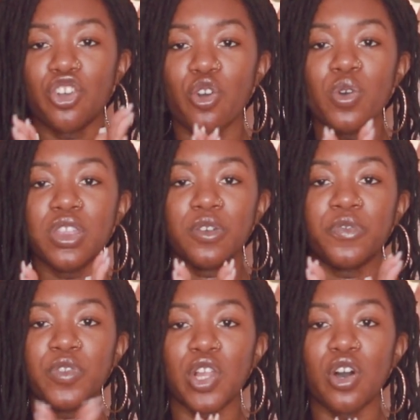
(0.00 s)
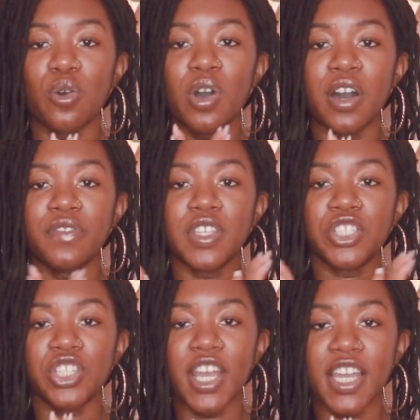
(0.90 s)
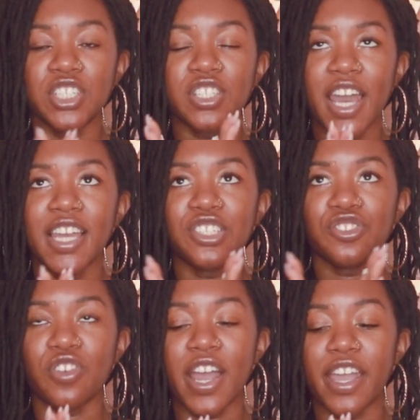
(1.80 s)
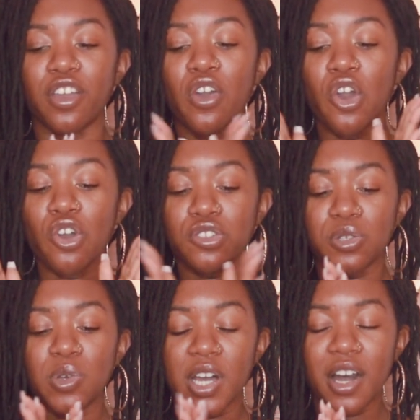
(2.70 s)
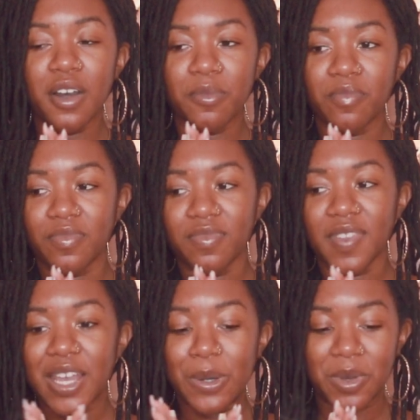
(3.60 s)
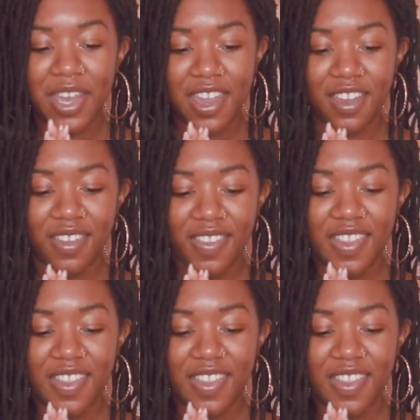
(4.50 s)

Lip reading: Go with the flow of the change that is trying to come, okay?